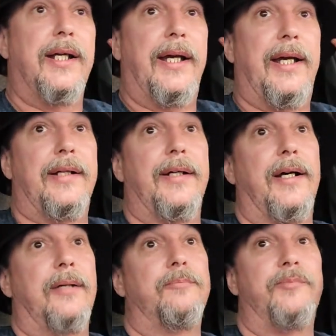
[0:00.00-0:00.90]

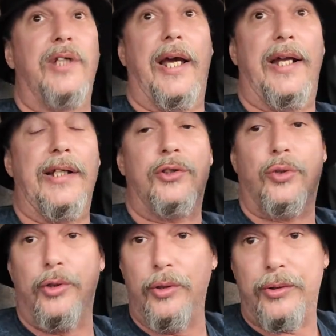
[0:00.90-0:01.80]
And in
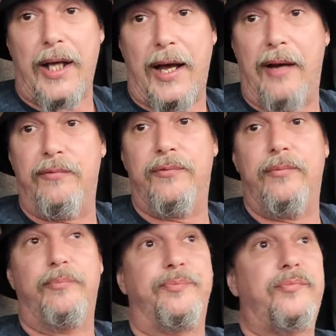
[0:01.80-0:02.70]
truth,
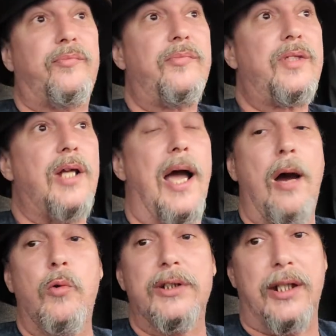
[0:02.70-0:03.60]
I
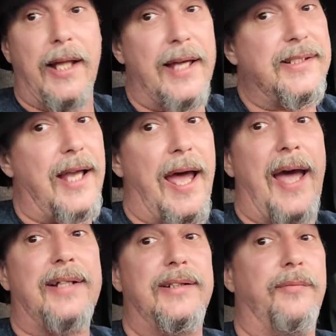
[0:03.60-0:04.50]
was less
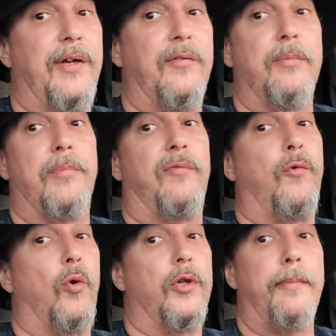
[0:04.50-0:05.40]
active even
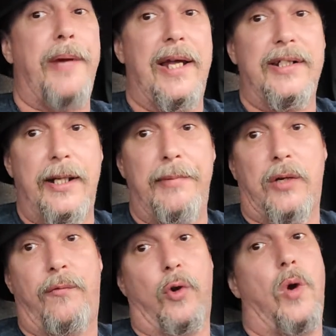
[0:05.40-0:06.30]
before the
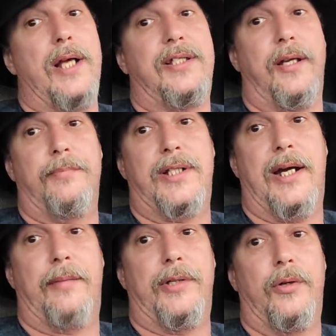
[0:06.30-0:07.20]
pandemic for quite some
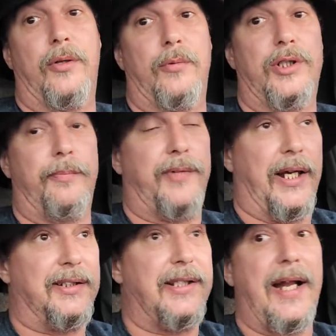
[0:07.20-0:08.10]
time. You know, there were some
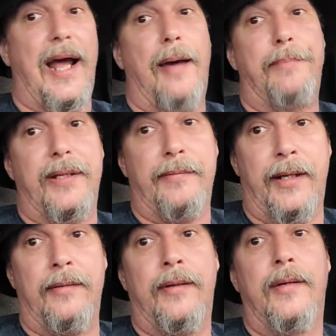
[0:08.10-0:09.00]
things that happened
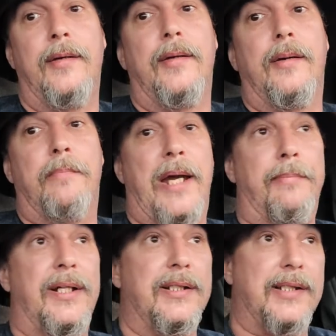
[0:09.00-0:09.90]
that made
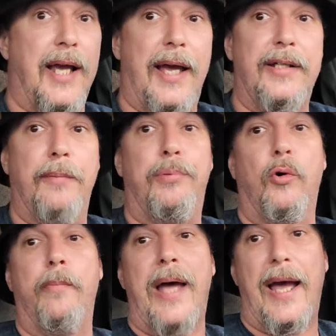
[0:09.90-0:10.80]
me decide to
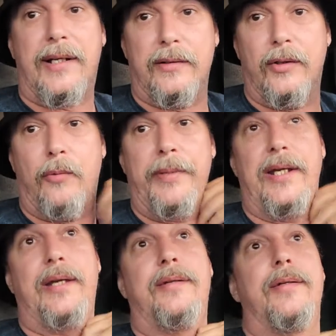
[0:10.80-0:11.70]
pull back a little
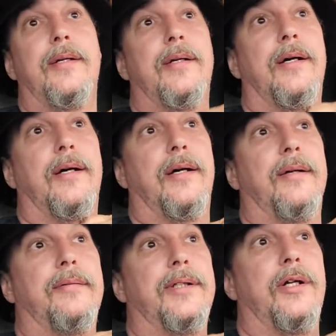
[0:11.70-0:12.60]
bit.
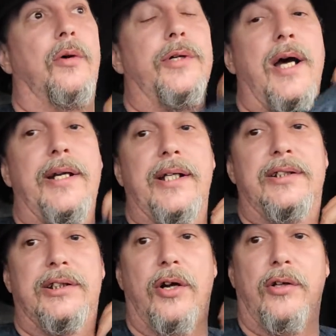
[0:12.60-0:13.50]
You know, not
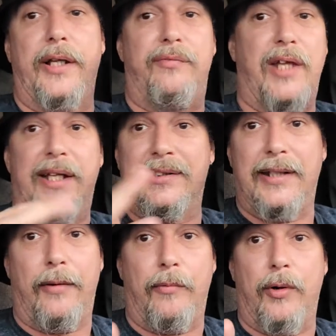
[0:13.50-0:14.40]
necessarily things
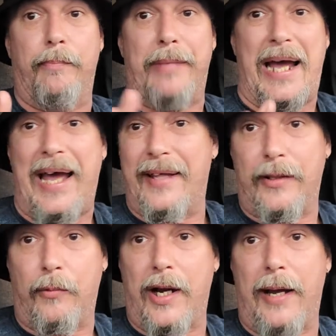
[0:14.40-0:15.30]
that were bad
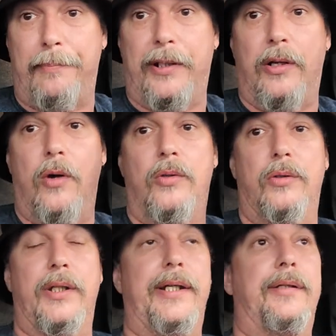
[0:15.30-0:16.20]
that were happening
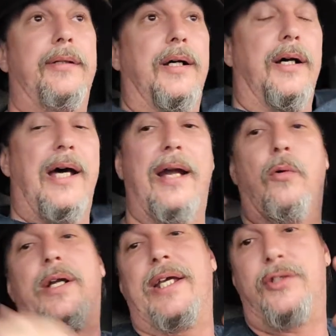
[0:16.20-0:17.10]
locally. I don't
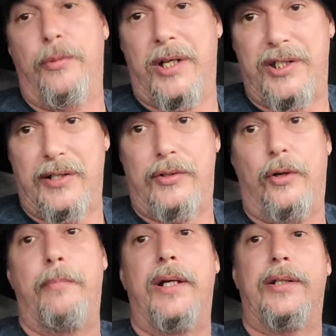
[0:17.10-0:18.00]
want to get too much
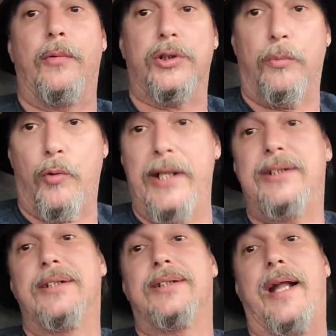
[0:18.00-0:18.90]
into it, but there were some
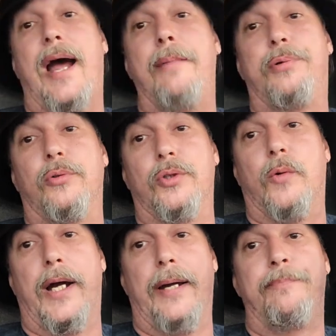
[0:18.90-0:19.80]
reasons that I pulled
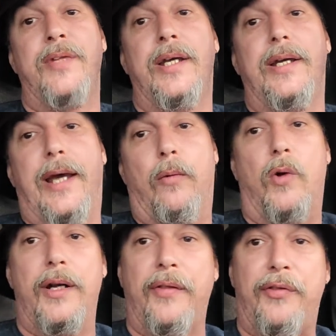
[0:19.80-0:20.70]
away. And
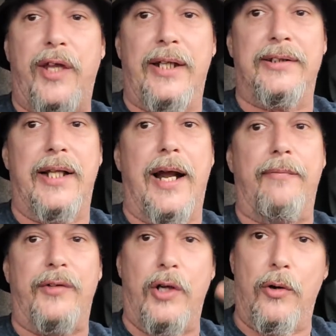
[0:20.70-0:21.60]
one of the things that
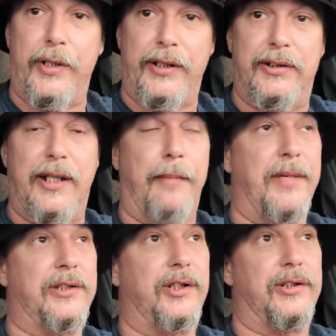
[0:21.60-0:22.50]
I've noticed that I
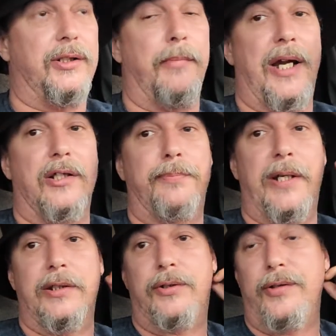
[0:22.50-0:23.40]
mentioned to somebody I was
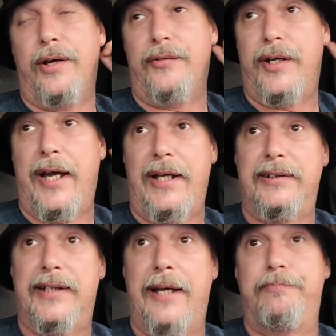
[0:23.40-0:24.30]
speaking to the other day
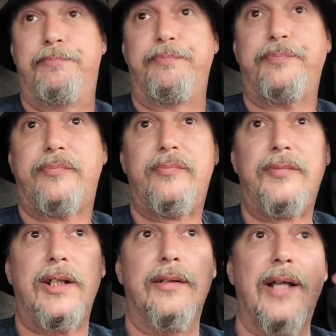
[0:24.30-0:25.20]
is that,
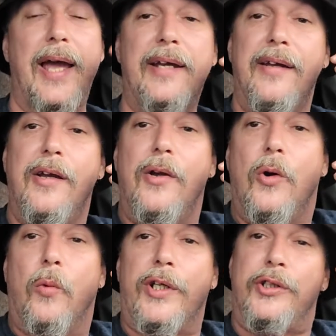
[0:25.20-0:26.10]
like,
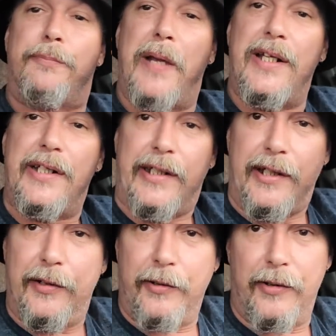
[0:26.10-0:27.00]
when you spend
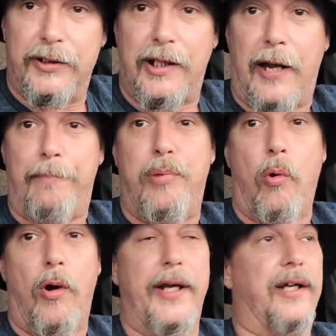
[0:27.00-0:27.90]
years like
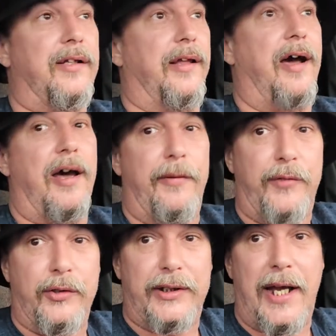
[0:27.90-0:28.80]
pouring a lot of
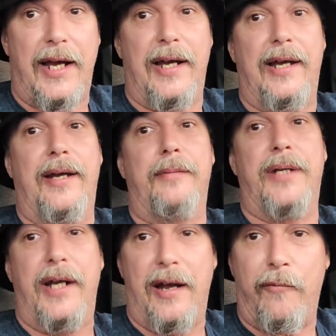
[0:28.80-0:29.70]
your time
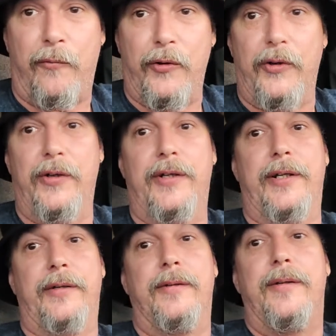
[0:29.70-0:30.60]
and effort
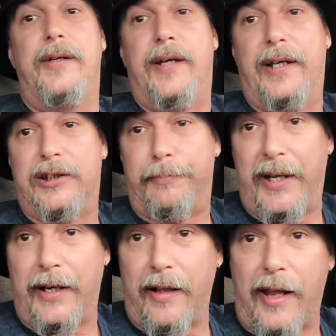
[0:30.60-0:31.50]
and
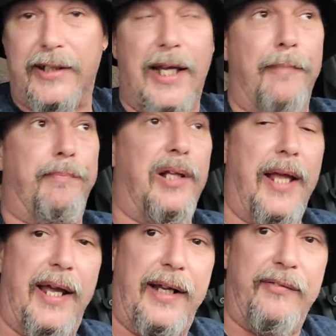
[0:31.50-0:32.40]
spending a lot of time
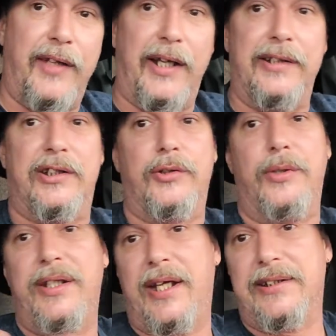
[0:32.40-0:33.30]
planning things and
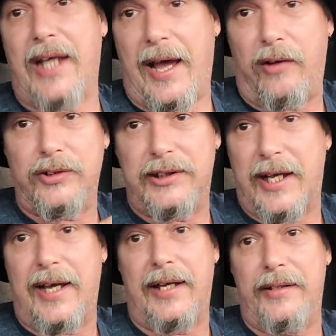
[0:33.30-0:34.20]
doing things
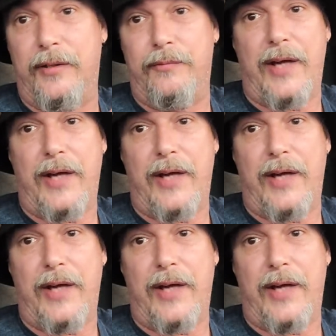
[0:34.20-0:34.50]
outside of